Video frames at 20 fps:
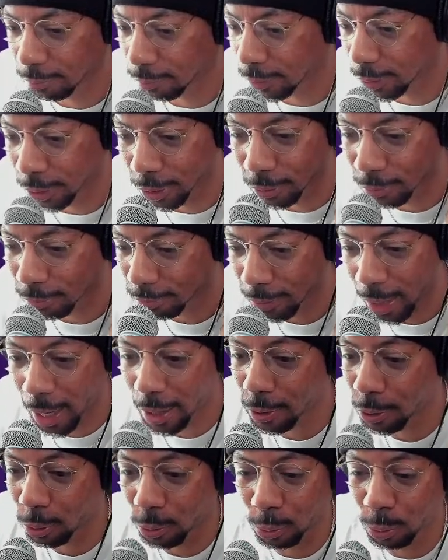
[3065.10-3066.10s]
you know, out
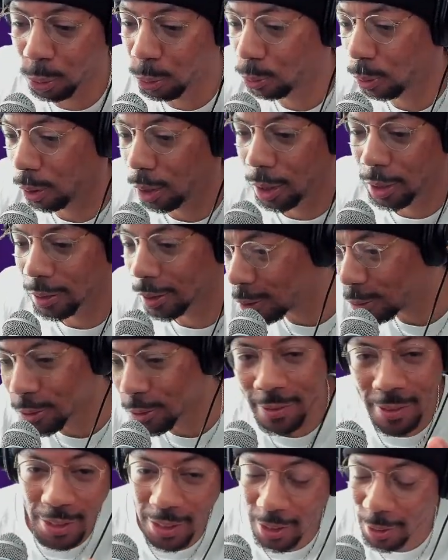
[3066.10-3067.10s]
of the woo-wah that no
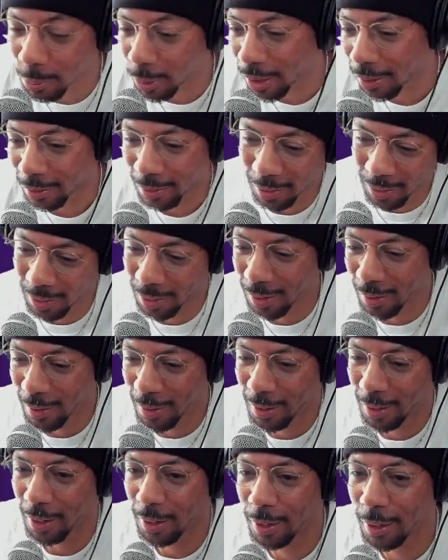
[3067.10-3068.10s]
one's thinking about.
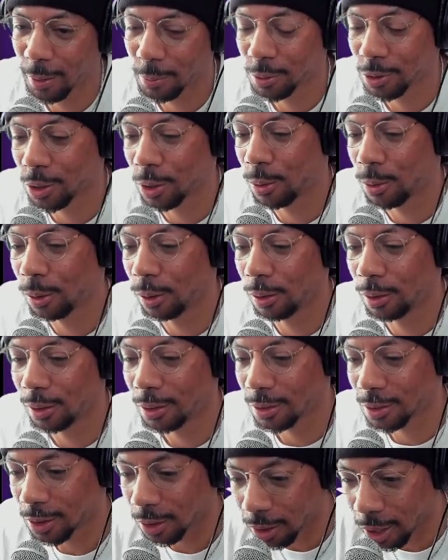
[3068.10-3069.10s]
So
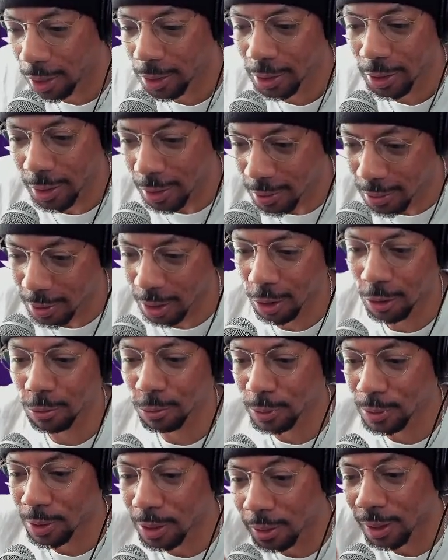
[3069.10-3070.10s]
Solana itself
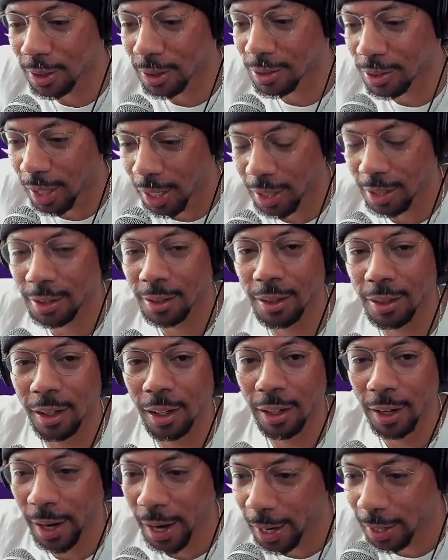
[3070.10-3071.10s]
was a think tank
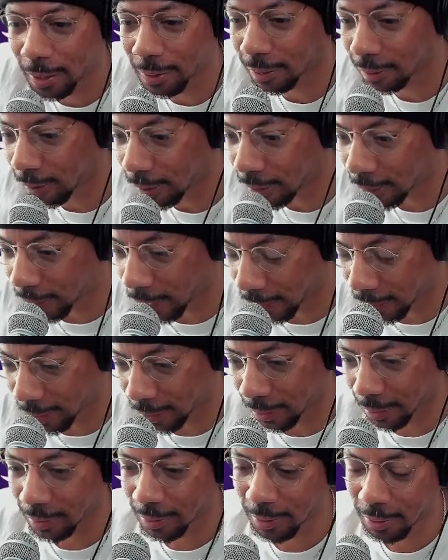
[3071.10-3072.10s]
hackathon
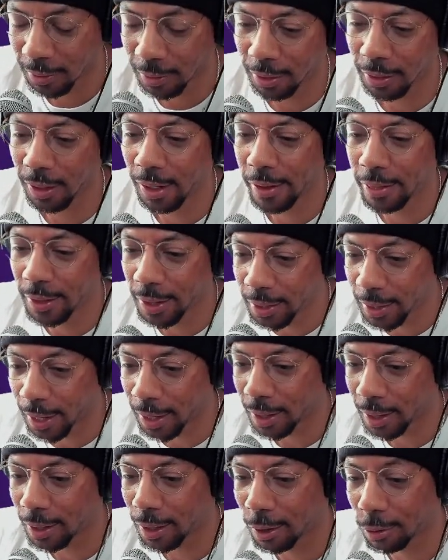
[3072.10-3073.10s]
idea. Then
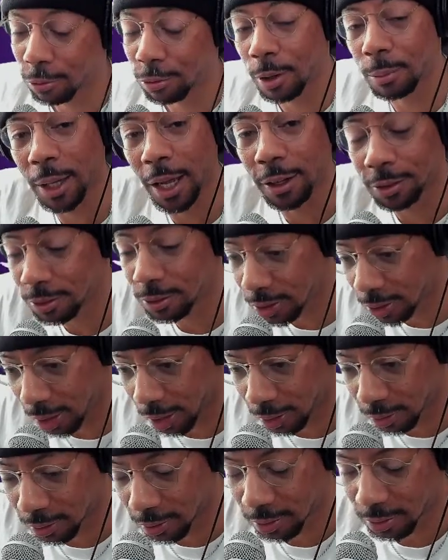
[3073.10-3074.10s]
from
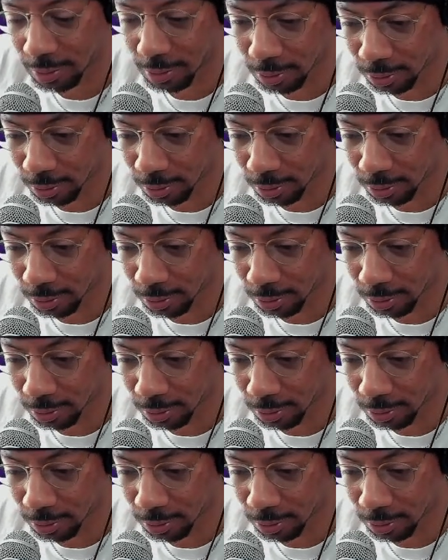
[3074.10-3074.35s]
FTX,